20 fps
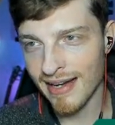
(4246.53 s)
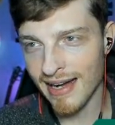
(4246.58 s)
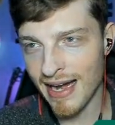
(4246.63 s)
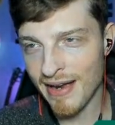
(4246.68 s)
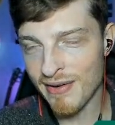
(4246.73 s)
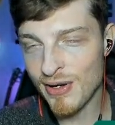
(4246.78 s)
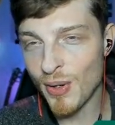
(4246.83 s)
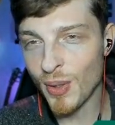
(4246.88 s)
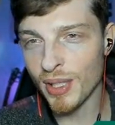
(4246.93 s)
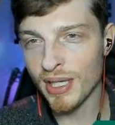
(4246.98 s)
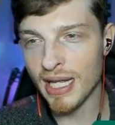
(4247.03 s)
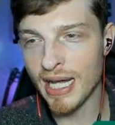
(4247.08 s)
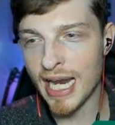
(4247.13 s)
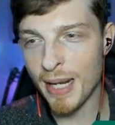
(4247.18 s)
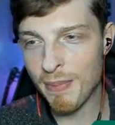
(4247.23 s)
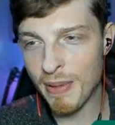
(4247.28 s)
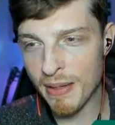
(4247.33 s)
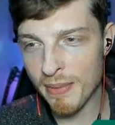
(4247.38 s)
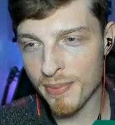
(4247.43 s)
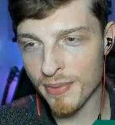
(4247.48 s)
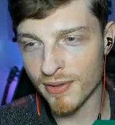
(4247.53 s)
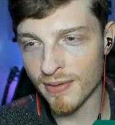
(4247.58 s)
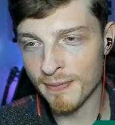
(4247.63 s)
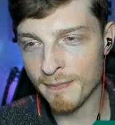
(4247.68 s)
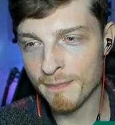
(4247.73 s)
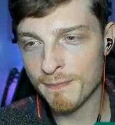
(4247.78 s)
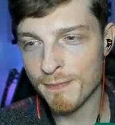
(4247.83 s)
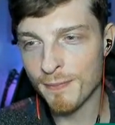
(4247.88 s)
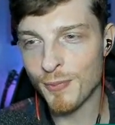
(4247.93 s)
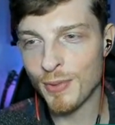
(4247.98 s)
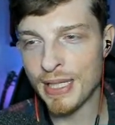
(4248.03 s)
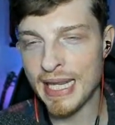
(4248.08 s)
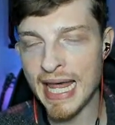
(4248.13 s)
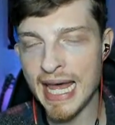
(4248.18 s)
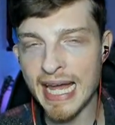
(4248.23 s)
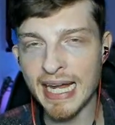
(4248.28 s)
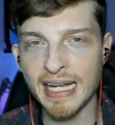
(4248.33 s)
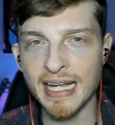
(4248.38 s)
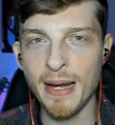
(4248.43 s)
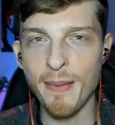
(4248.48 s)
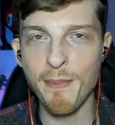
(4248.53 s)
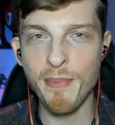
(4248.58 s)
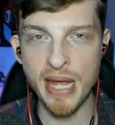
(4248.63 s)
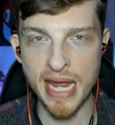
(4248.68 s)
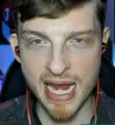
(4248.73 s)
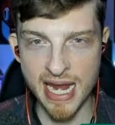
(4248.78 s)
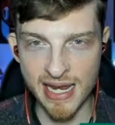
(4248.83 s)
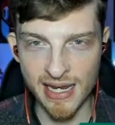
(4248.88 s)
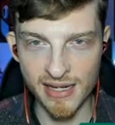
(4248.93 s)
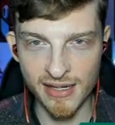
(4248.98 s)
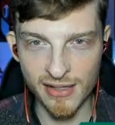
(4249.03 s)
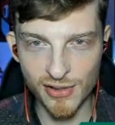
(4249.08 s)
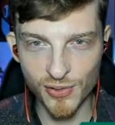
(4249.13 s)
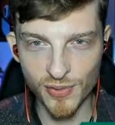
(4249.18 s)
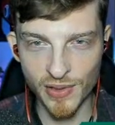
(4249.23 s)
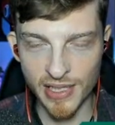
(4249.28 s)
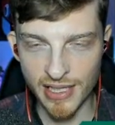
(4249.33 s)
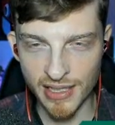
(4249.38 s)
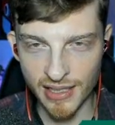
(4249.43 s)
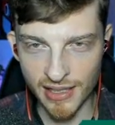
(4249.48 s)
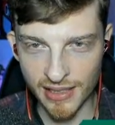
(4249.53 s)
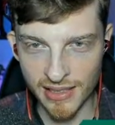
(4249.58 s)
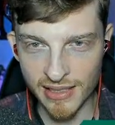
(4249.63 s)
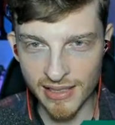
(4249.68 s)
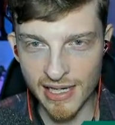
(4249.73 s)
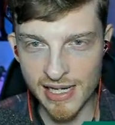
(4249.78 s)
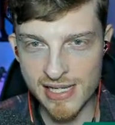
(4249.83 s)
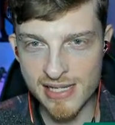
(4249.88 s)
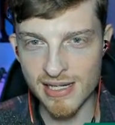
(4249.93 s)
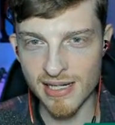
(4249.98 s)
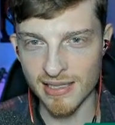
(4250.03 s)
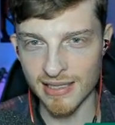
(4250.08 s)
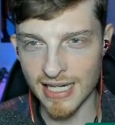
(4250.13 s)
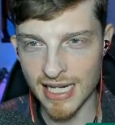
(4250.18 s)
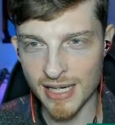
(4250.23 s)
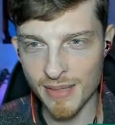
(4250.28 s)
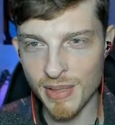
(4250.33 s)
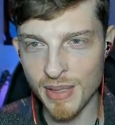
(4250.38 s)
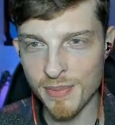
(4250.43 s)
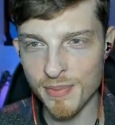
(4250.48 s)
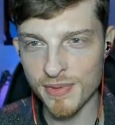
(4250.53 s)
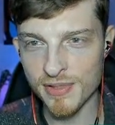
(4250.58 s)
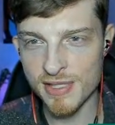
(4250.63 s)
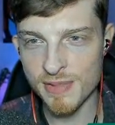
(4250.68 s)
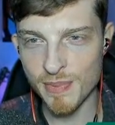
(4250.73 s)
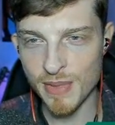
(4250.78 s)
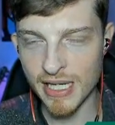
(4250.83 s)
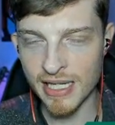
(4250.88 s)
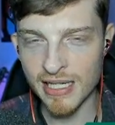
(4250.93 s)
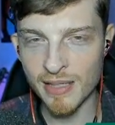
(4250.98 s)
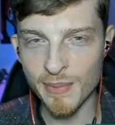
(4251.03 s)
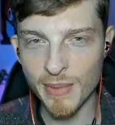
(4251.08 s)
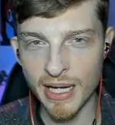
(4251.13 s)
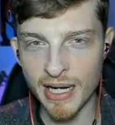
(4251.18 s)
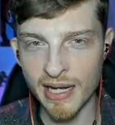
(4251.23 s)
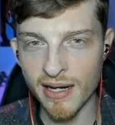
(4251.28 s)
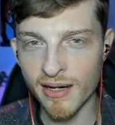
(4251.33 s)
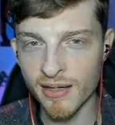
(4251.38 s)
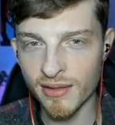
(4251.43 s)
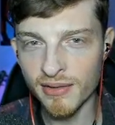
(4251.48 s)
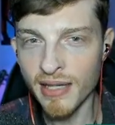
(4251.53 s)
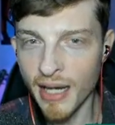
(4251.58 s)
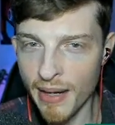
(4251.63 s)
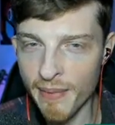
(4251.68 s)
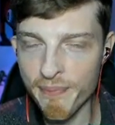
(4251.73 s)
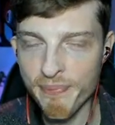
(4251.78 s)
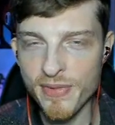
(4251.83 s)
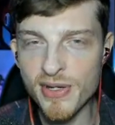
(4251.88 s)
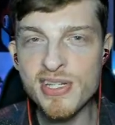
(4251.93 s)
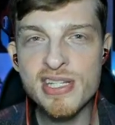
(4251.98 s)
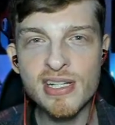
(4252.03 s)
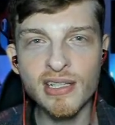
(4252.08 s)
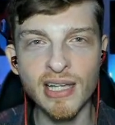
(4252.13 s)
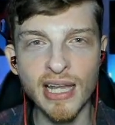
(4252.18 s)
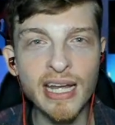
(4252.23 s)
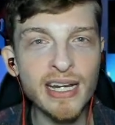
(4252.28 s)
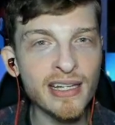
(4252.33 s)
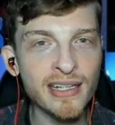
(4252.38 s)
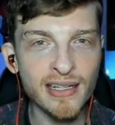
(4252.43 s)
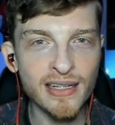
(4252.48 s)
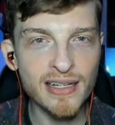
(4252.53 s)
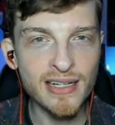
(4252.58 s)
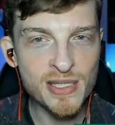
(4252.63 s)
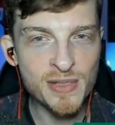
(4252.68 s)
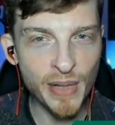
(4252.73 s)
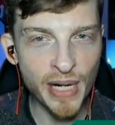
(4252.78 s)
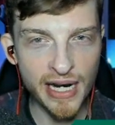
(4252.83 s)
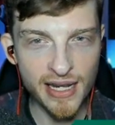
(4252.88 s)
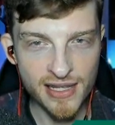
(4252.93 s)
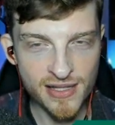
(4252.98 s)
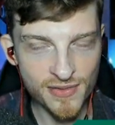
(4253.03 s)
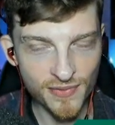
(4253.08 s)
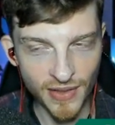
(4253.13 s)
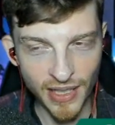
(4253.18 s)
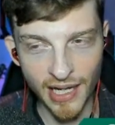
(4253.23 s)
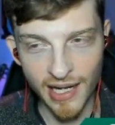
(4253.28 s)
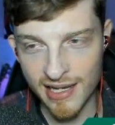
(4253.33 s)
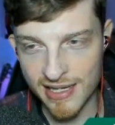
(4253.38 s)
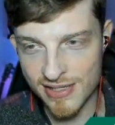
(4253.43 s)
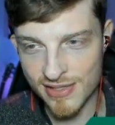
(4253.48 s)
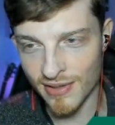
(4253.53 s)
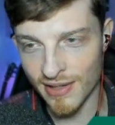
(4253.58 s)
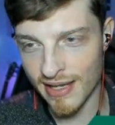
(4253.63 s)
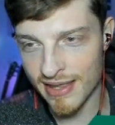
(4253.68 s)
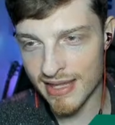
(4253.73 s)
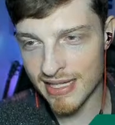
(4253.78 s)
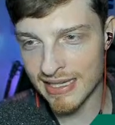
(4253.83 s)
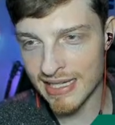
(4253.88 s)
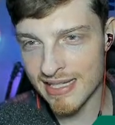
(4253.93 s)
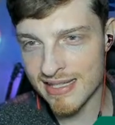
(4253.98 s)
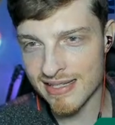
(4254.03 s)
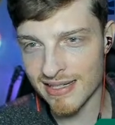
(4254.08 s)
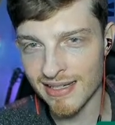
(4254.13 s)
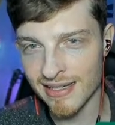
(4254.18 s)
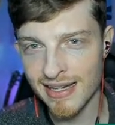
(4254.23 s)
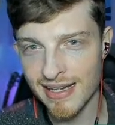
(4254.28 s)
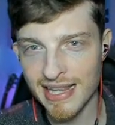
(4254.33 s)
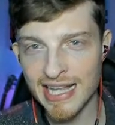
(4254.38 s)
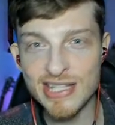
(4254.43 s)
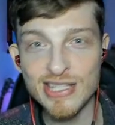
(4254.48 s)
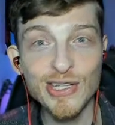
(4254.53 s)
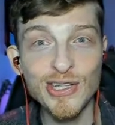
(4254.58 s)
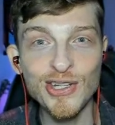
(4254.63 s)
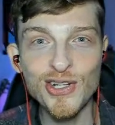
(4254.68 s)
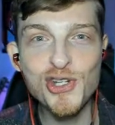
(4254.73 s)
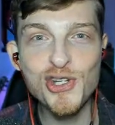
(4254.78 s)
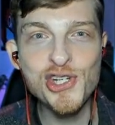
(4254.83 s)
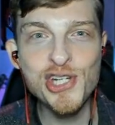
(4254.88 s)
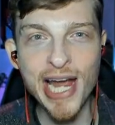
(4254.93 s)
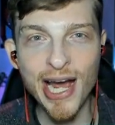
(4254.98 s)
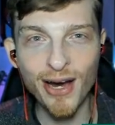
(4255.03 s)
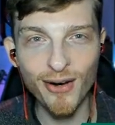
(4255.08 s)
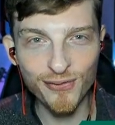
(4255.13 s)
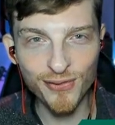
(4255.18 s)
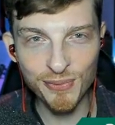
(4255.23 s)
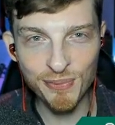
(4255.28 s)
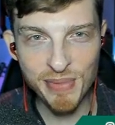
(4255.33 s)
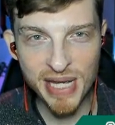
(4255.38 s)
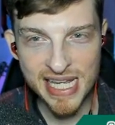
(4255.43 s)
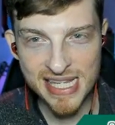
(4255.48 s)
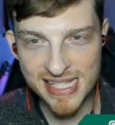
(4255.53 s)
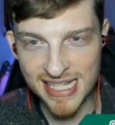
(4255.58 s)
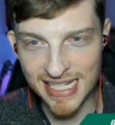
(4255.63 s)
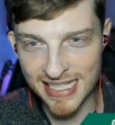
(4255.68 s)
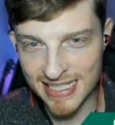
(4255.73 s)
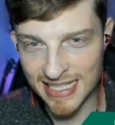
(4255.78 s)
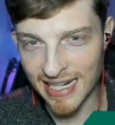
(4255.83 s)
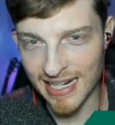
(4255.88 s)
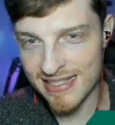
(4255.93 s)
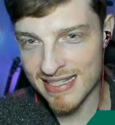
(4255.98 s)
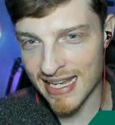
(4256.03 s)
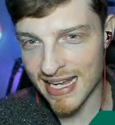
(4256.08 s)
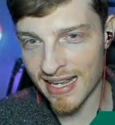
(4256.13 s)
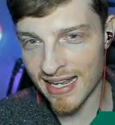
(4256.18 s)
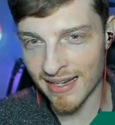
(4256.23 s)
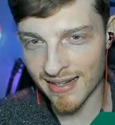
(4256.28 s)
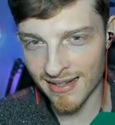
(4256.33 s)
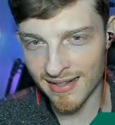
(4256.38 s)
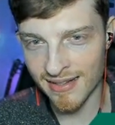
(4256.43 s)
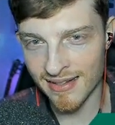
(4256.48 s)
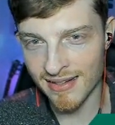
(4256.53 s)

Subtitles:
I know a lot of people, when that got panned critically, I saw a lot of people speaking about how they're still liking it despite its flaws. So I think that's a good shout for best 6 out of 10.